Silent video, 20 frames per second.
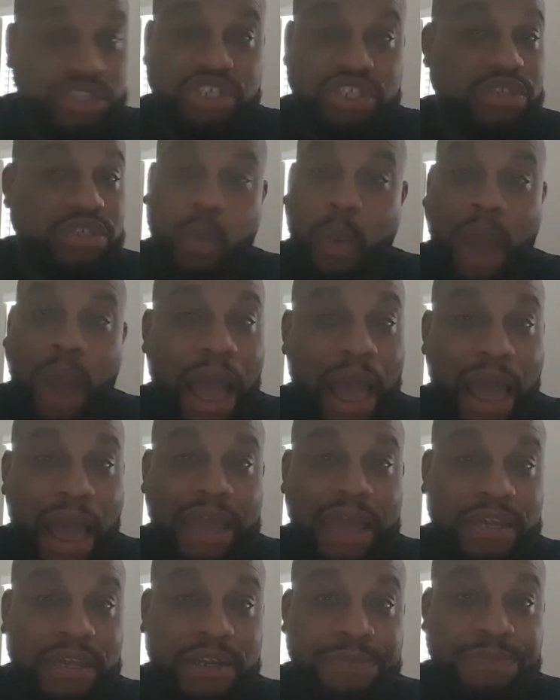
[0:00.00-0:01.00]
is
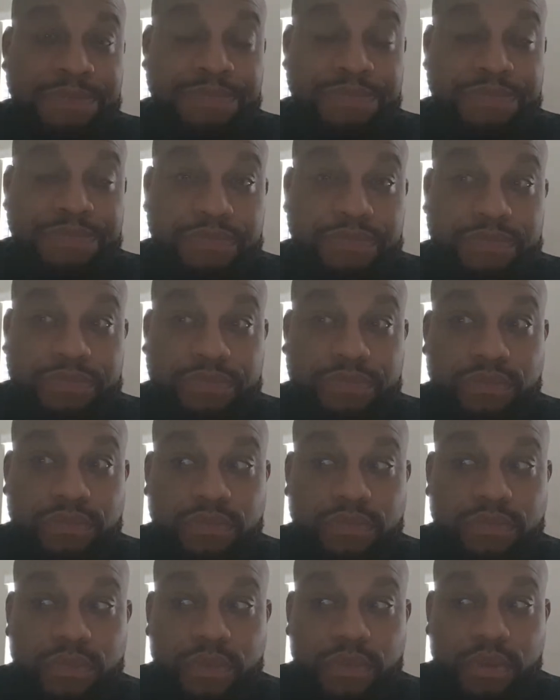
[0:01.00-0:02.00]
why
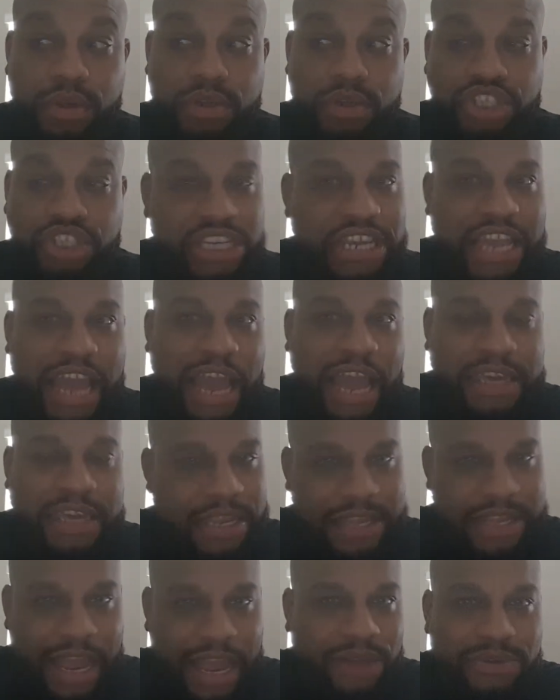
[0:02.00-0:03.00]
she got
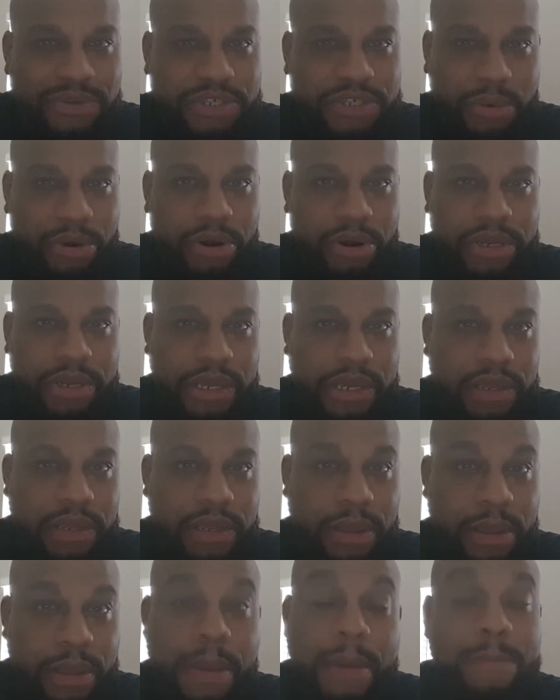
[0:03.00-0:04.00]
kicked out so early.
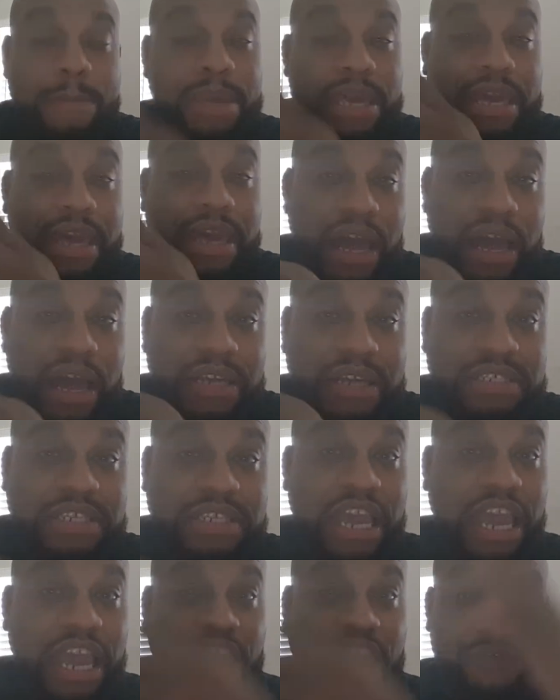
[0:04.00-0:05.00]
Because
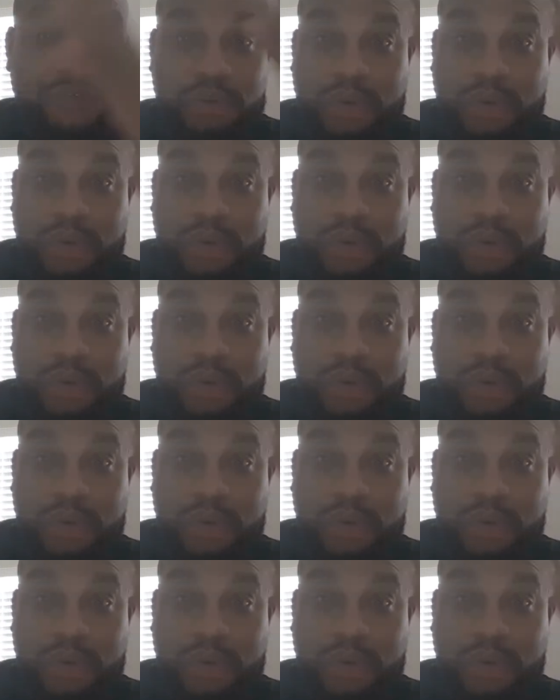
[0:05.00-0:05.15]
if you